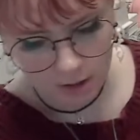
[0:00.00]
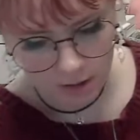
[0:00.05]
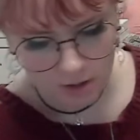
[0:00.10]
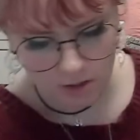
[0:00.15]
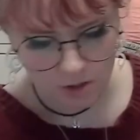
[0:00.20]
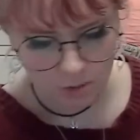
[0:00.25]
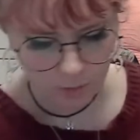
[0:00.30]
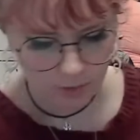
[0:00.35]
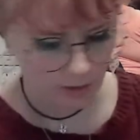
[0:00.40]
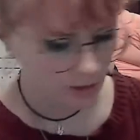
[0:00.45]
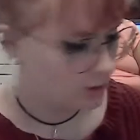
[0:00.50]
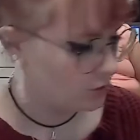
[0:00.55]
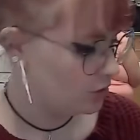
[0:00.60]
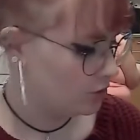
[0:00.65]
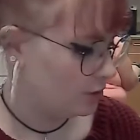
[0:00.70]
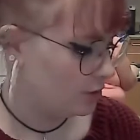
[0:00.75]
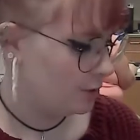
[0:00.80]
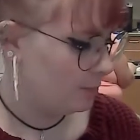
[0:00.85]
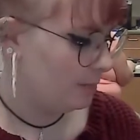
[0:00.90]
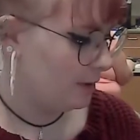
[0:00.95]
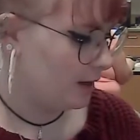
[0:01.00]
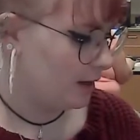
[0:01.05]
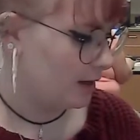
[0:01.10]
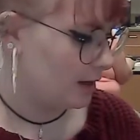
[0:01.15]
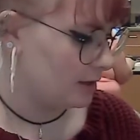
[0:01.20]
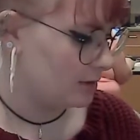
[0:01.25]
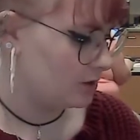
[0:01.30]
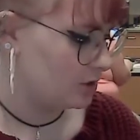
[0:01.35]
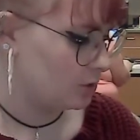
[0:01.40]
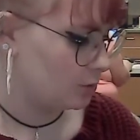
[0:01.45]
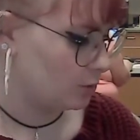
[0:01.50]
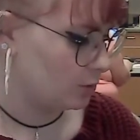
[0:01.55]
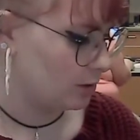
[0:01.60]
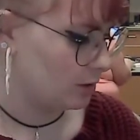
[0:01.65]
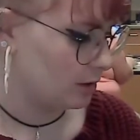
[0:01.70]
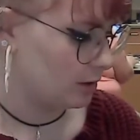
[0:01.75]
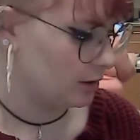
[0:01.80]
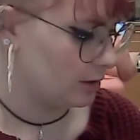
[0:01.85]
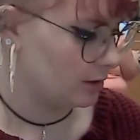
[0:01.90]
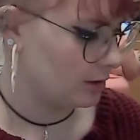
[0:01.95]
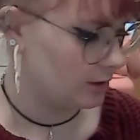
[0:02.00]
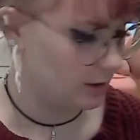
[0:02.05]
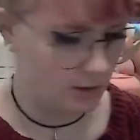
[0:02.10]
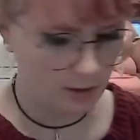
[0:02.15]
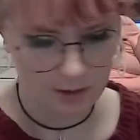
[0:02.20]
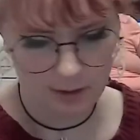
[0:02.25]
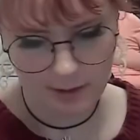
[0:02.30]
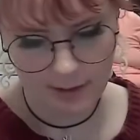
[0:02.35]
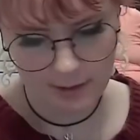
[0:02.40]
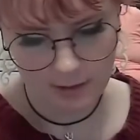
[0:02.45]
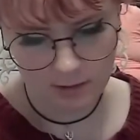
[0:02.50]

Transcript: So we're going to enter the password,